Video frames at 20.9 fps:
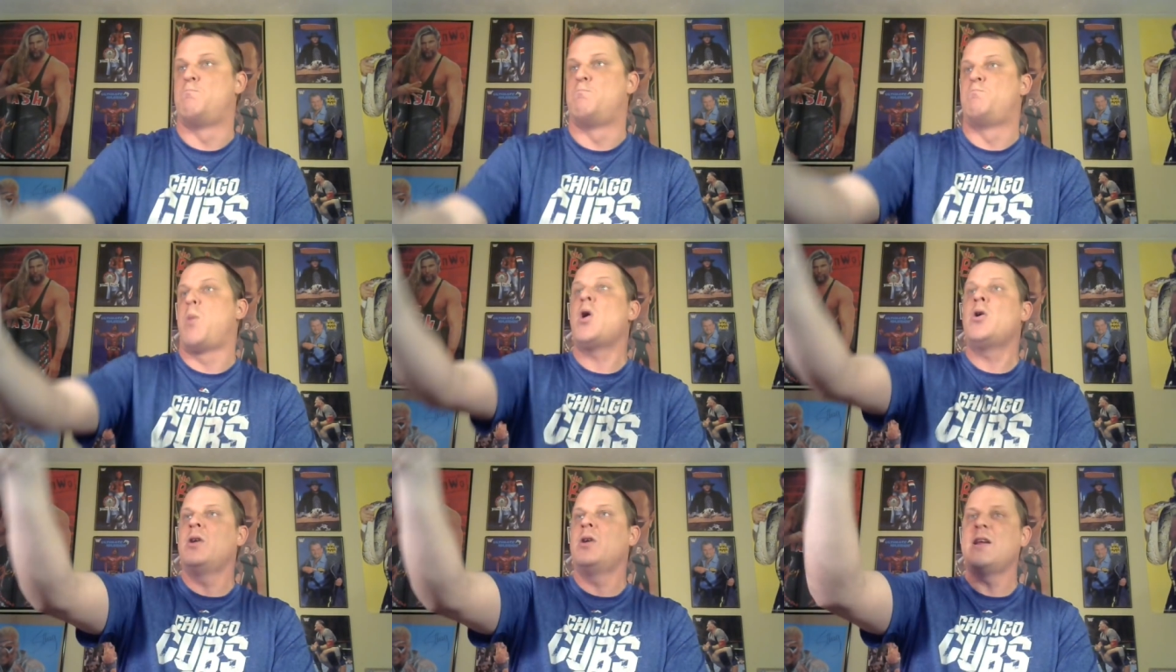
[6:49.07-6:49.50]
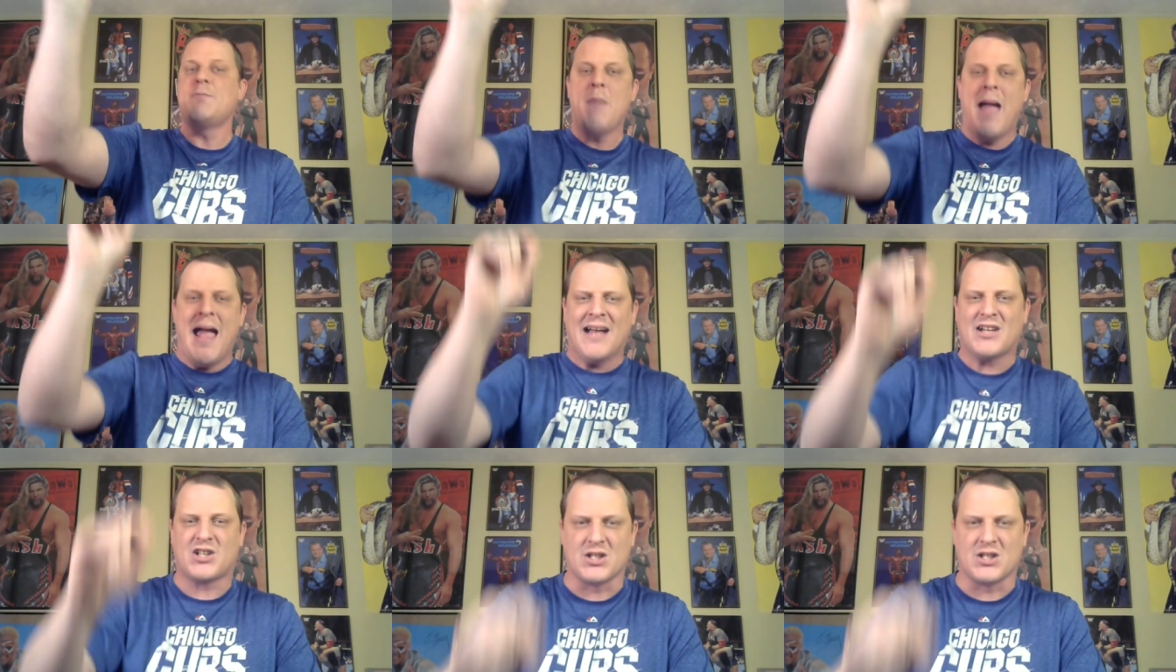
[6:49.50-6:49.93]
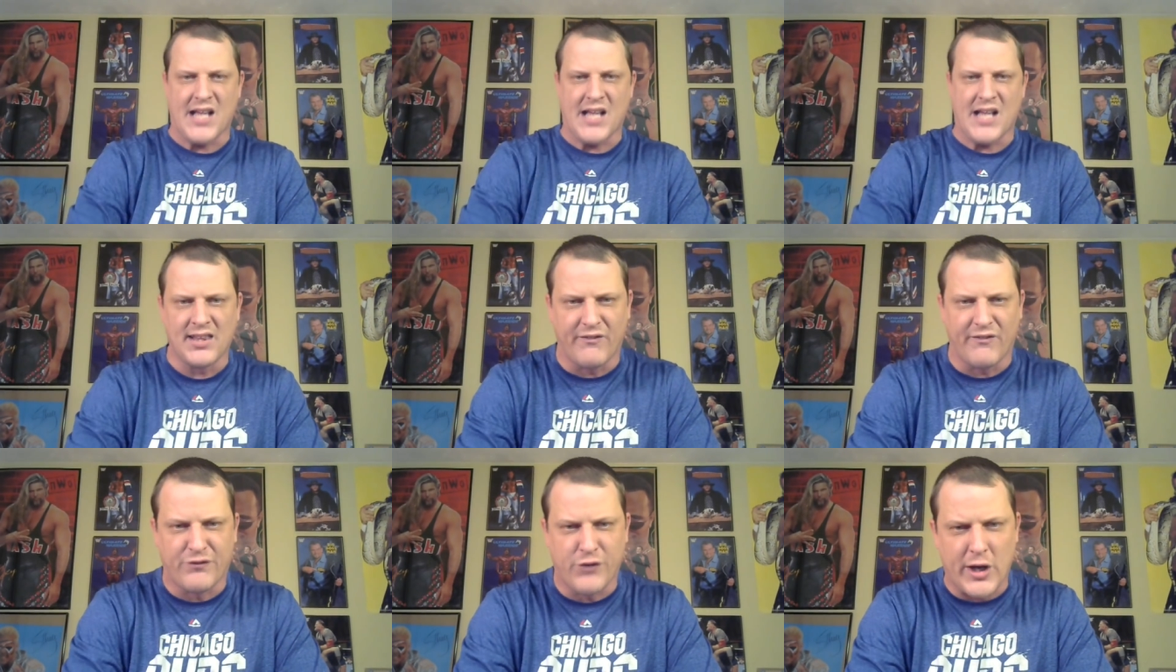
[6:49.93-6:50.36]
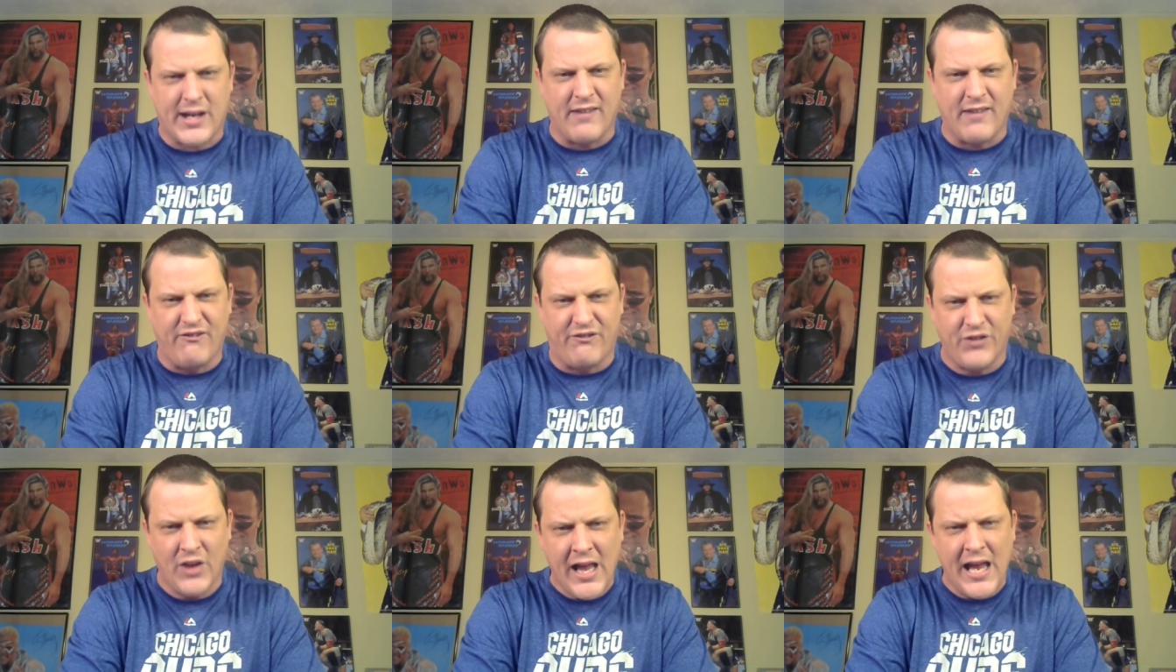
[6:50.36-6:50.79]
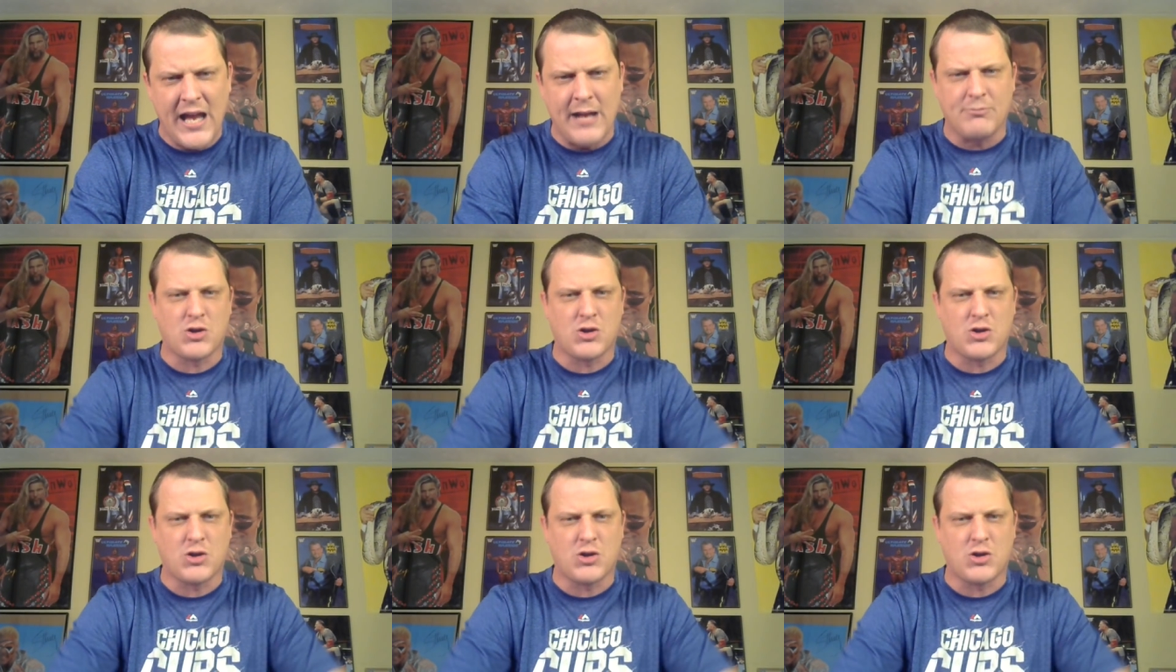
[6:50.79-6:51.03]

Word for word: burning matches on the frickin' flame,